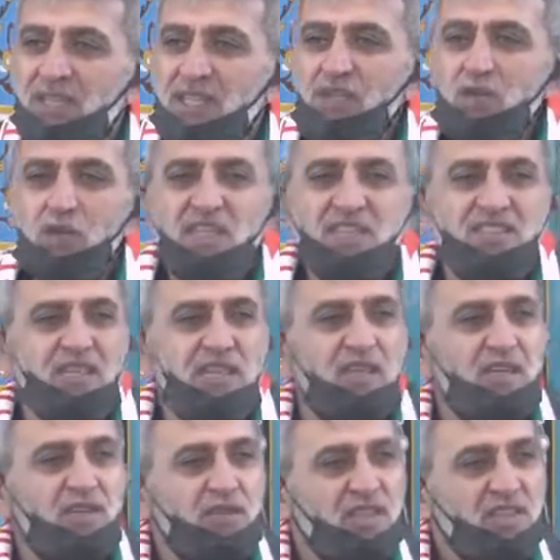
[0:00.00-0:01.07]
He don't want to say,
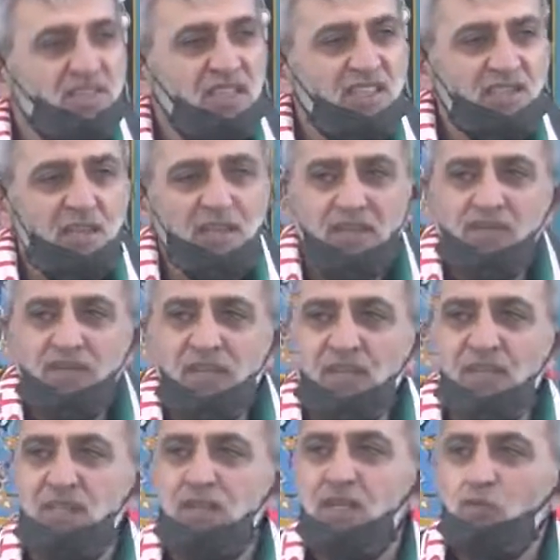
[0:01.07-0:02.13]
if he say South
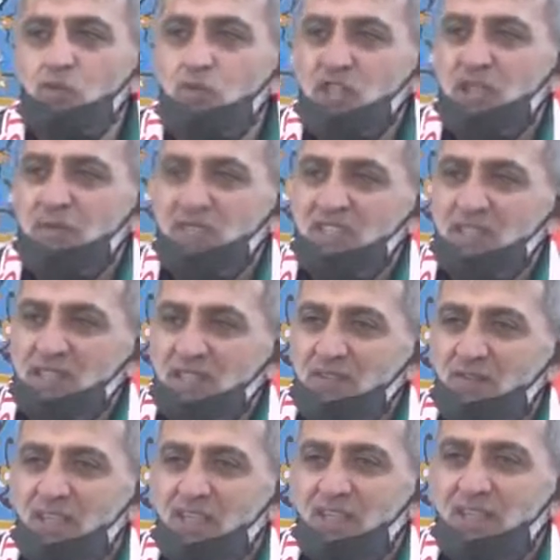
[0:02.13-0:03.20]
African, then we worship the South
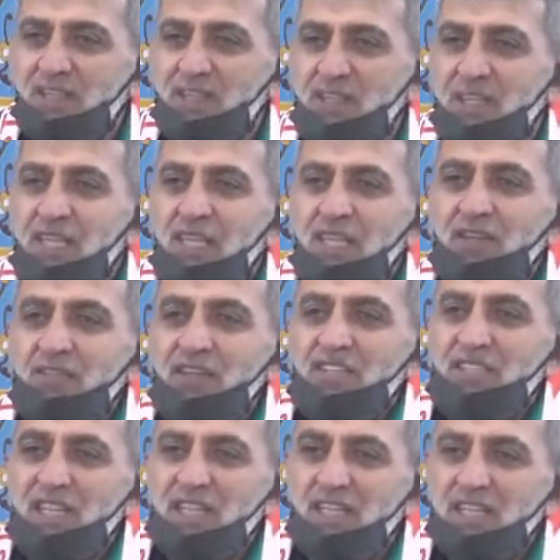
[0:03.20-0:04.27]
African. If he
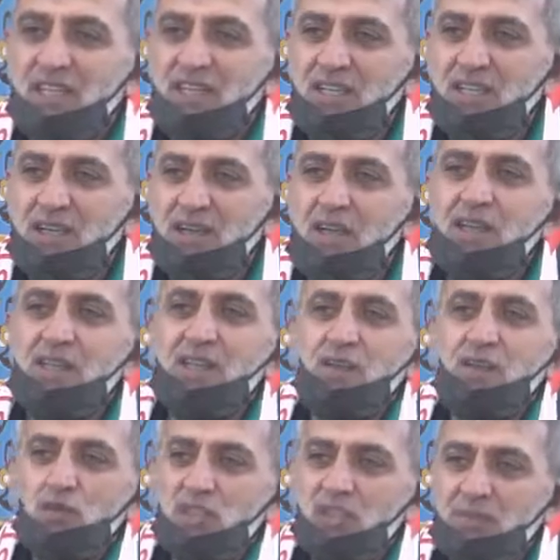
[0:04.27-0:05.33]
say Iraq,
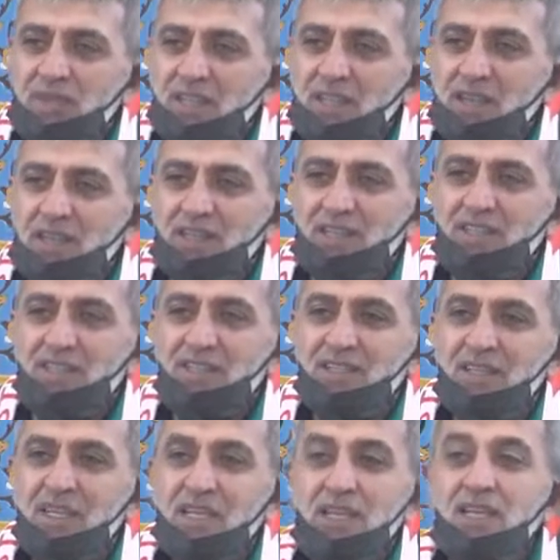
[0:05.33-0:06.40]
then we worship the Iraqi.
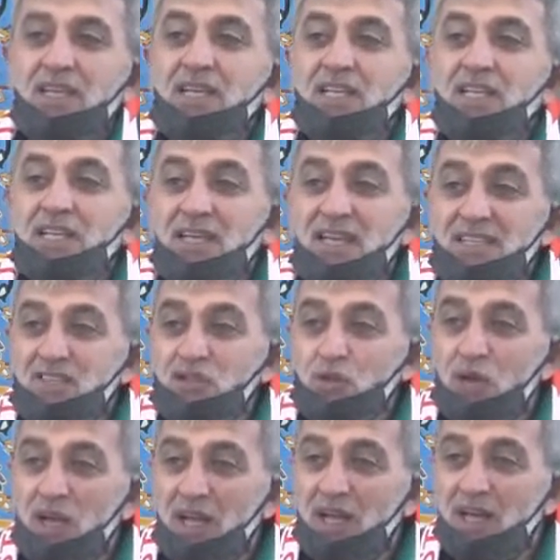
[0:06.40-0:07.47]
Then he raised
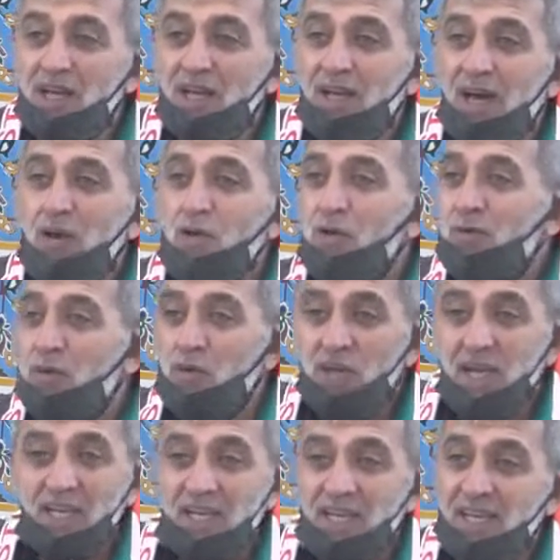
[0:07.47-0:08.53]
dua. Our
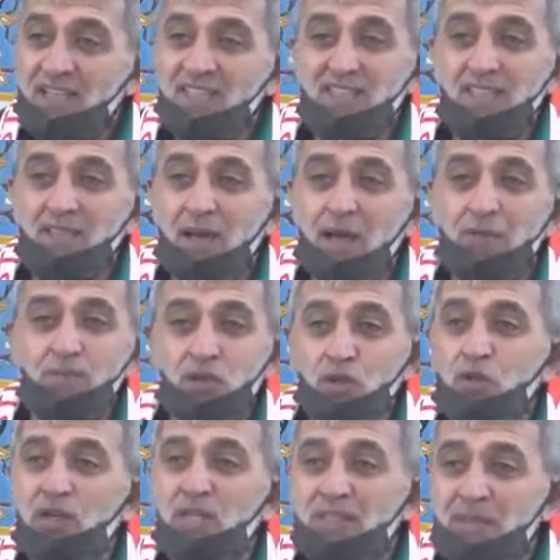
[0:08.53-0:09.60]
Maulana raised it, I'm
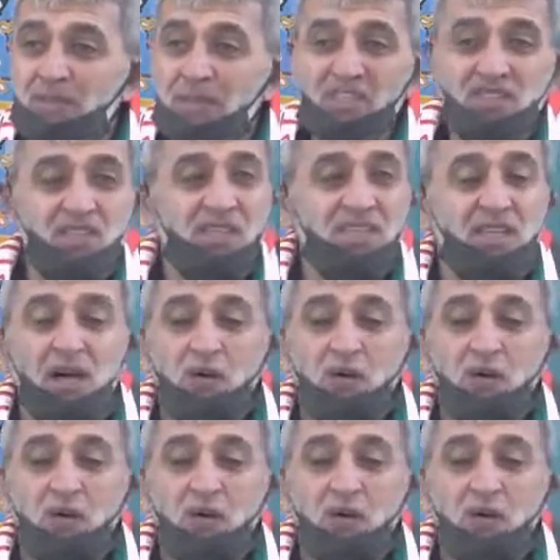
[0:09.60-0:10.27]
sure, in the masjid.